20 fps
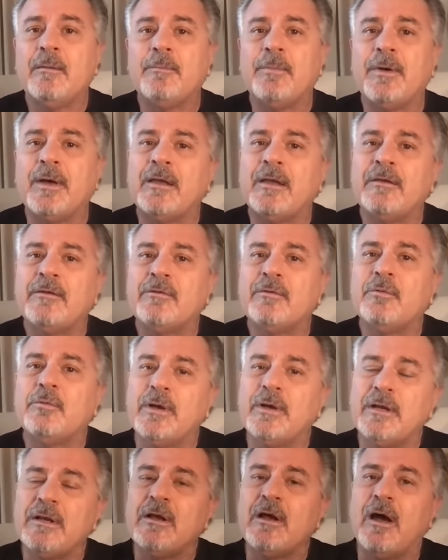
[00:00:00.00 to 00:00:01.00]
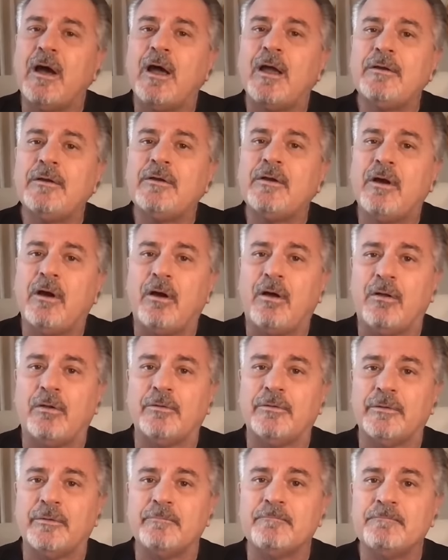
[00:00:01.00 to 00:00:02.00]
But when God
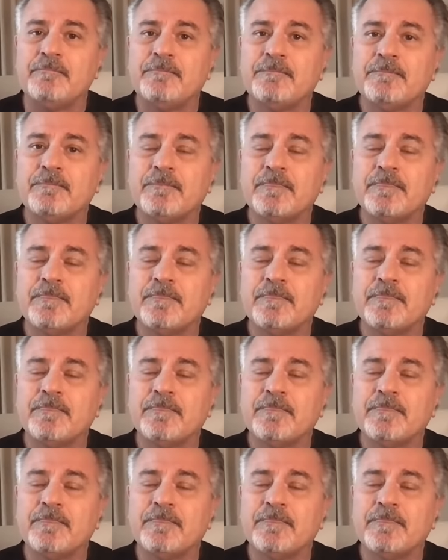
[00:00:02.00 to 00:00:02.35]
called them,